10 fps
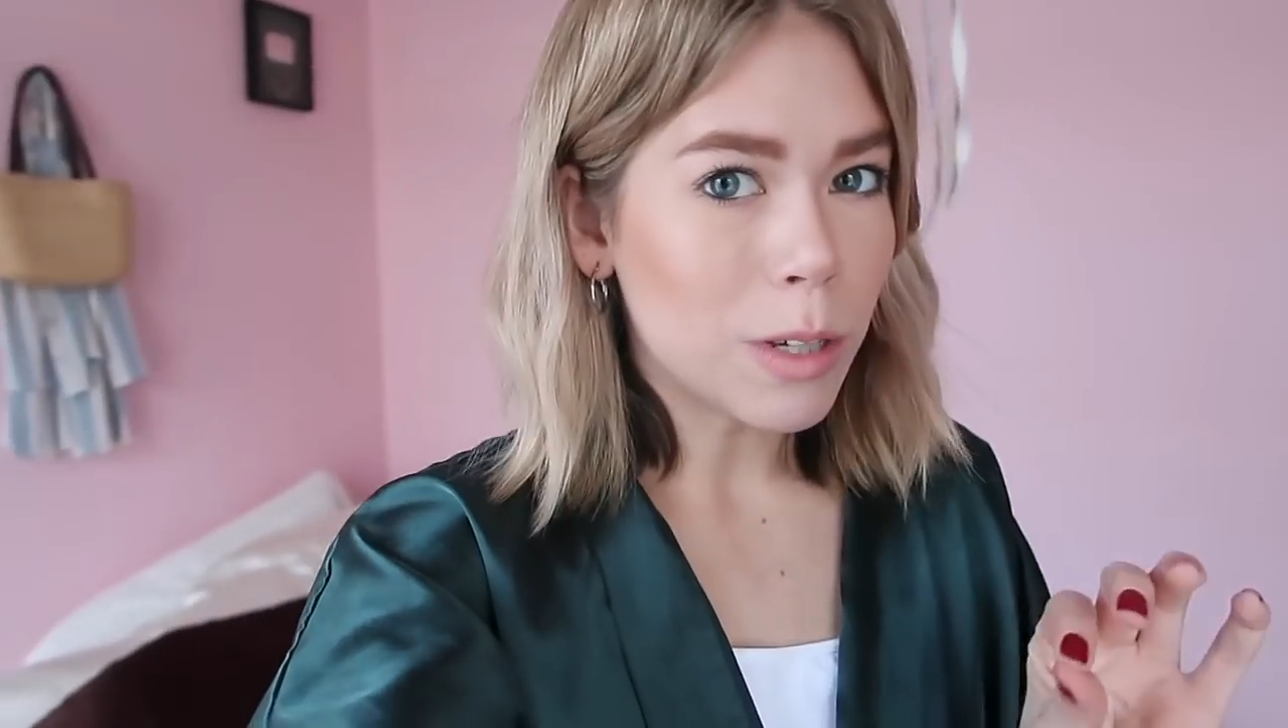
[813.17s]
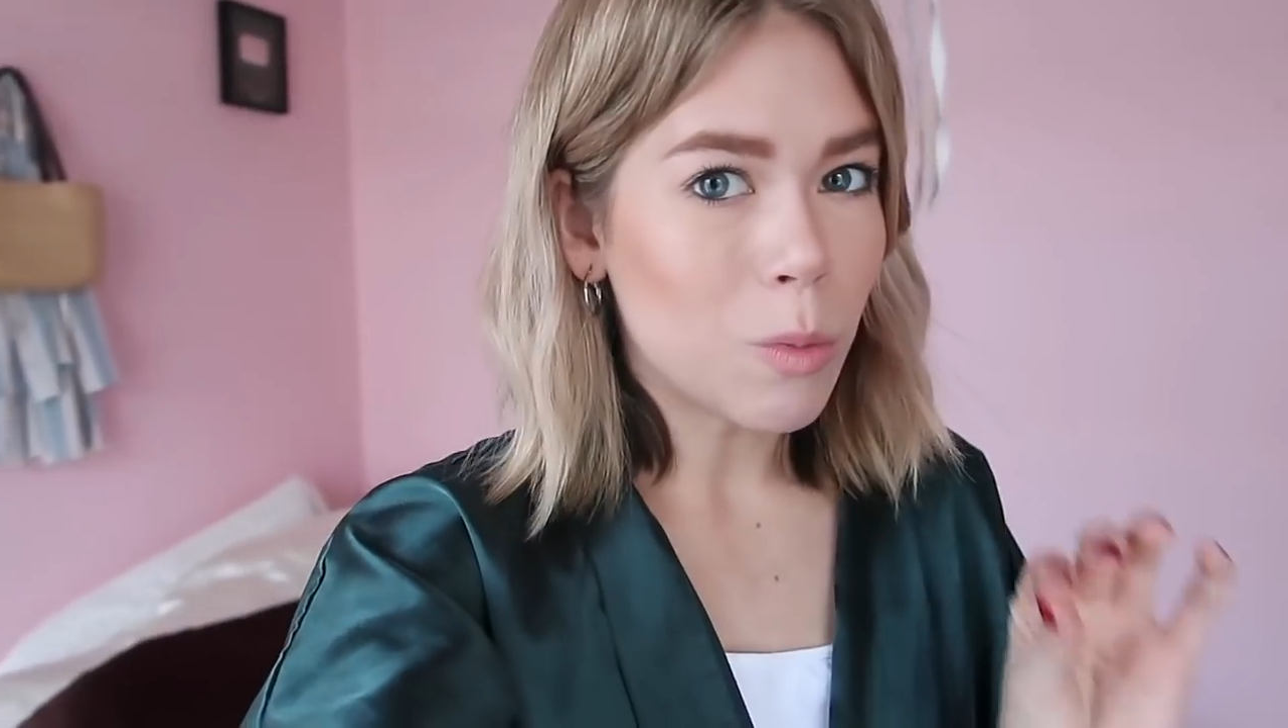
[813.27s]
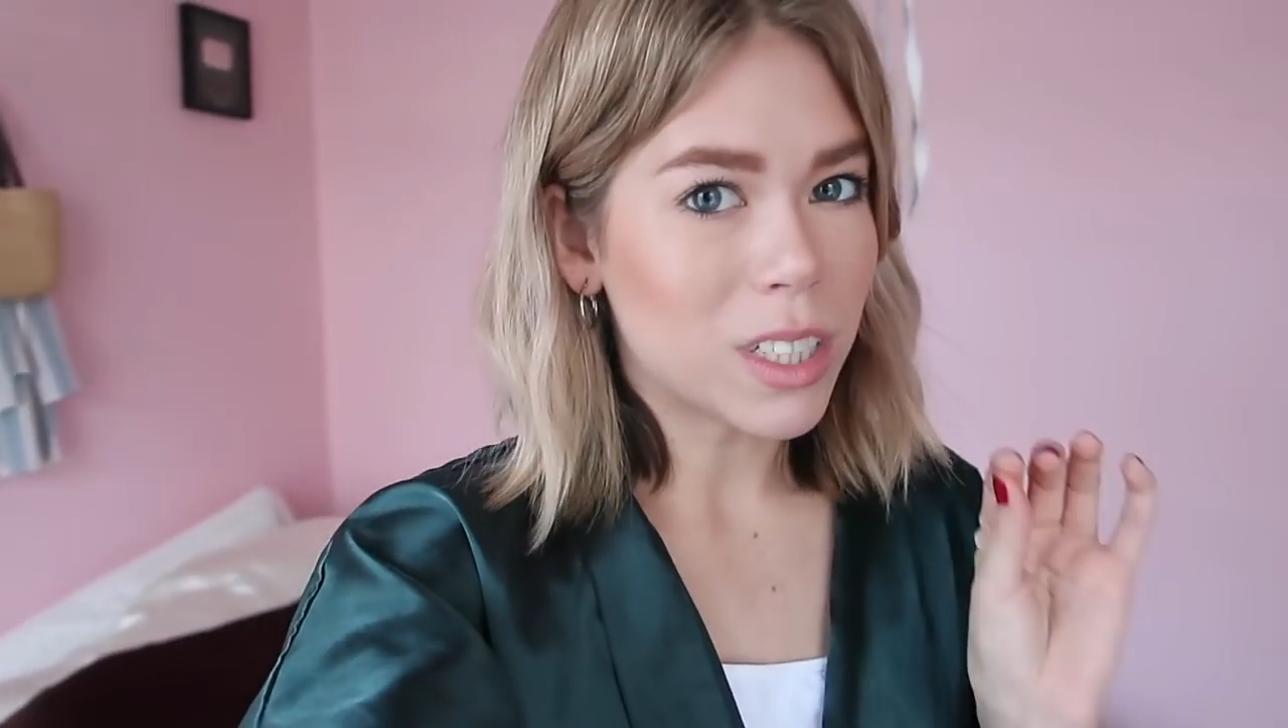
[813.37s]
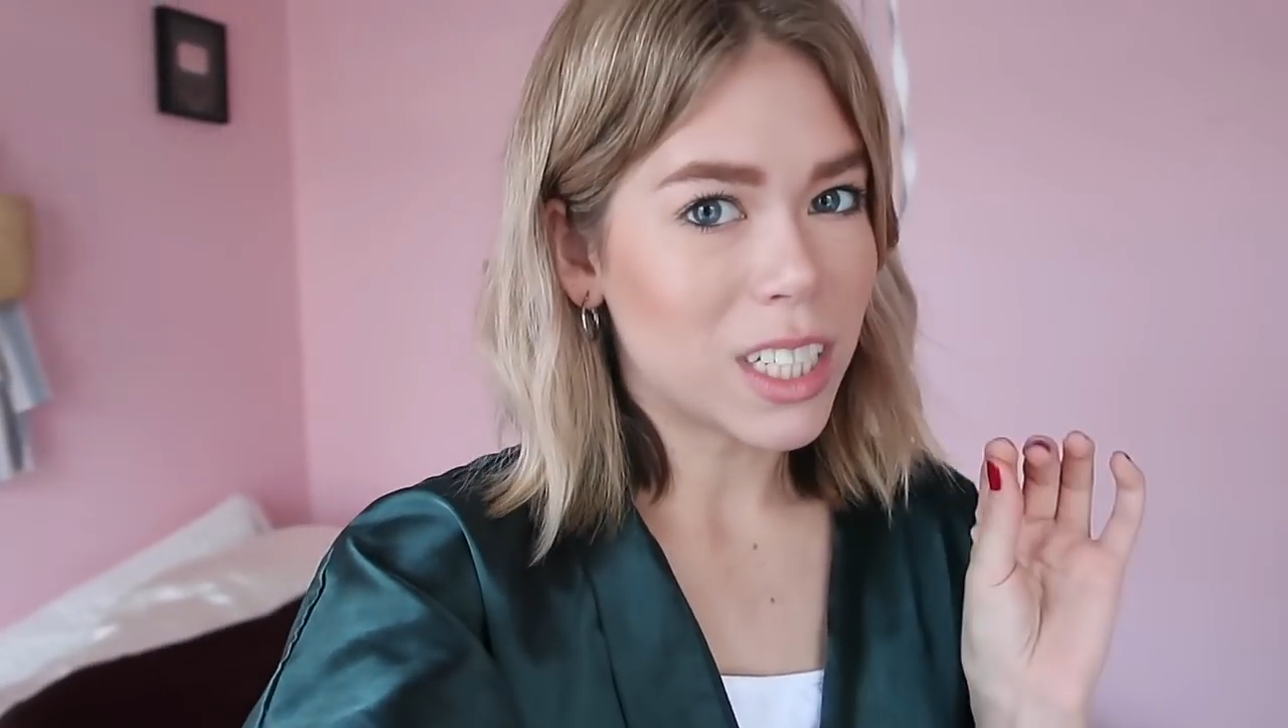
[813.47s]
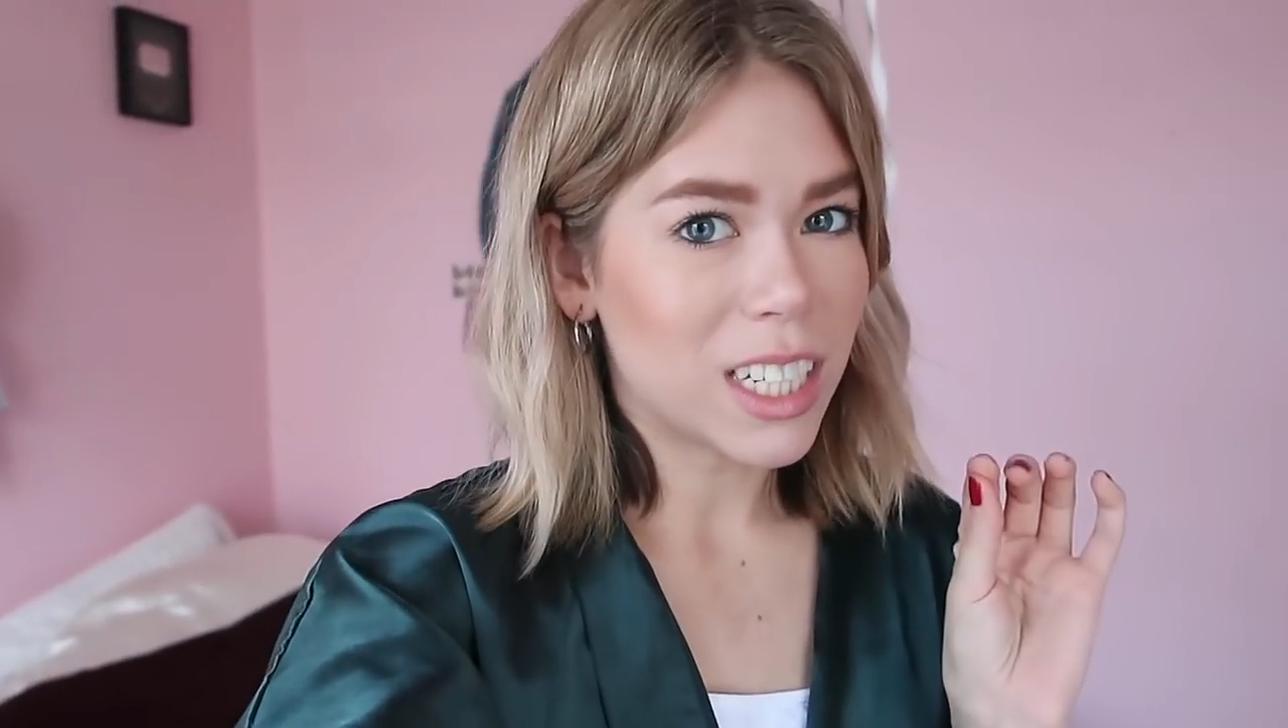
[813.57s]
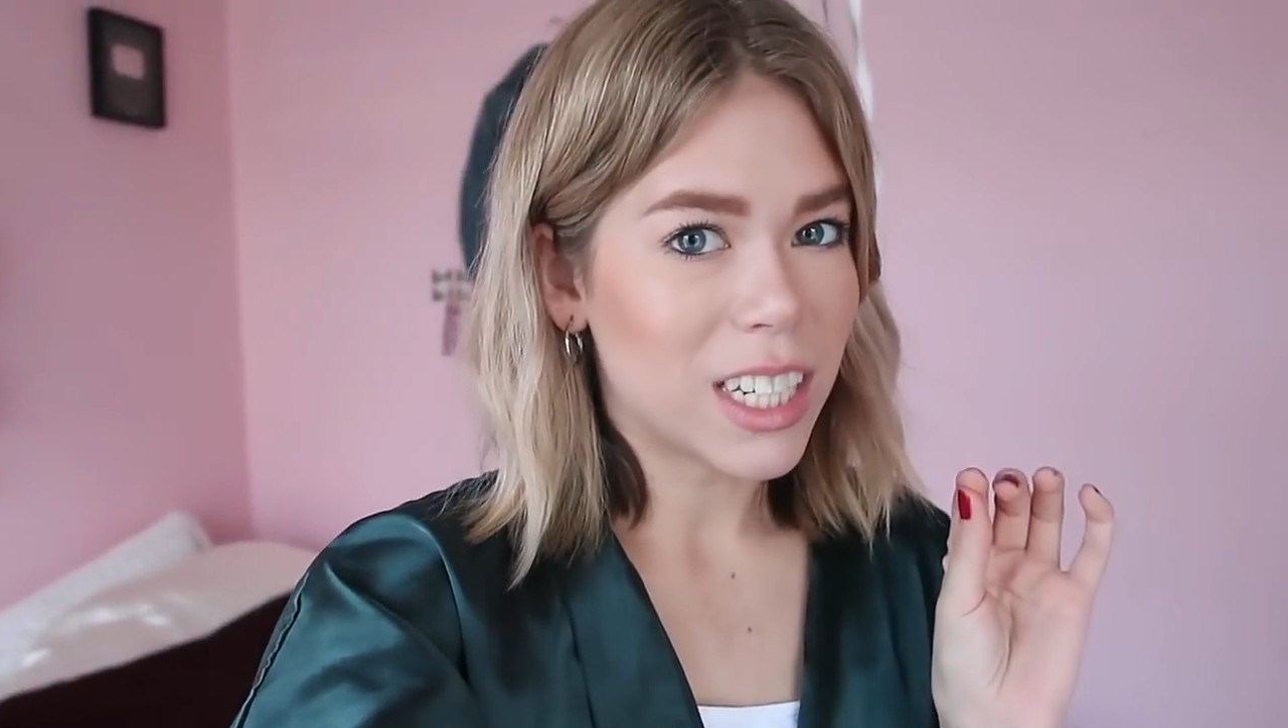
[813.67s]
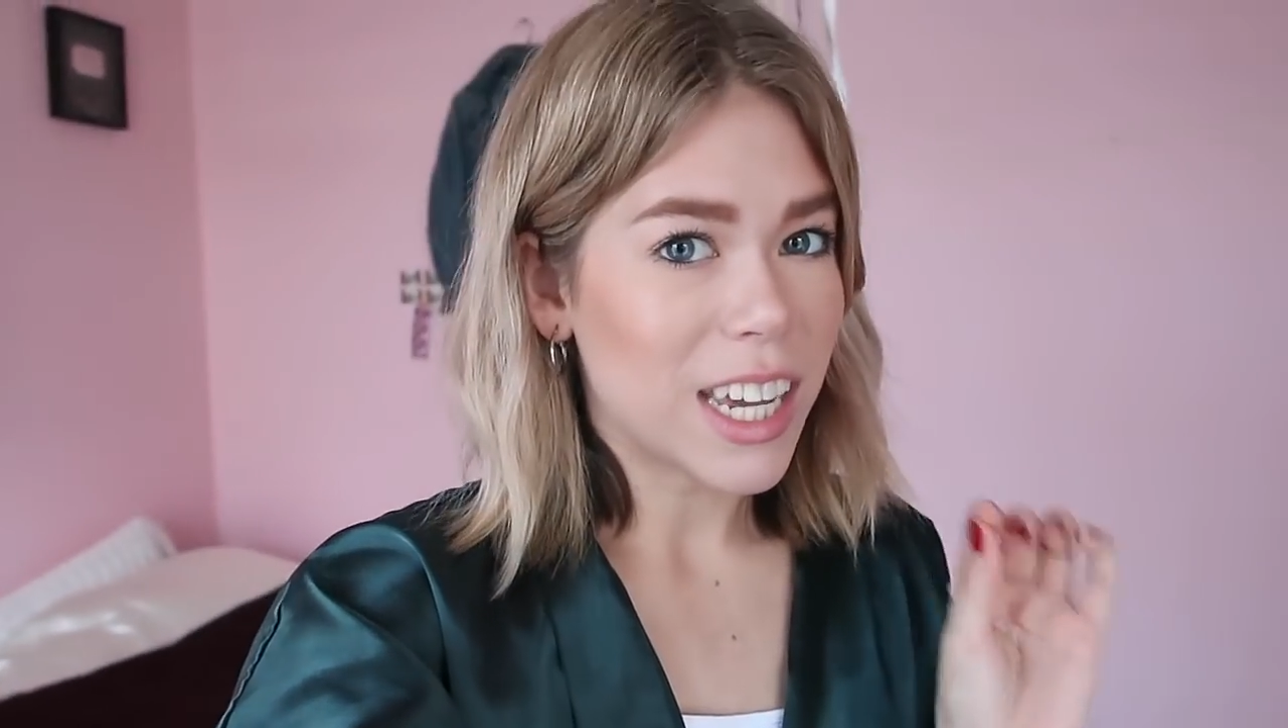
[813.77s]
me wasn't